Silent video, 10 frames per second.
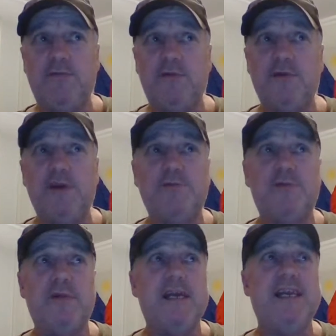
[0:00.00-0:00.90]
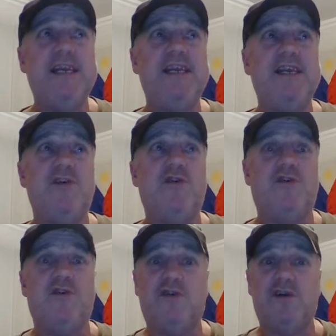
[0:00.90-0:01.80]
We are planning
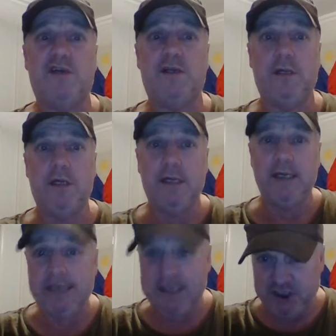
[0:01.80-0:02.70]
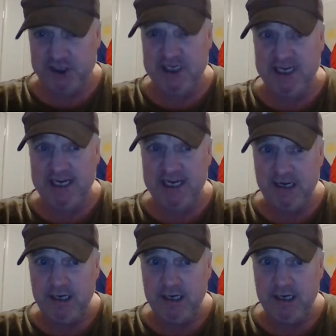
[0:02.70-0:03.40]
on next year,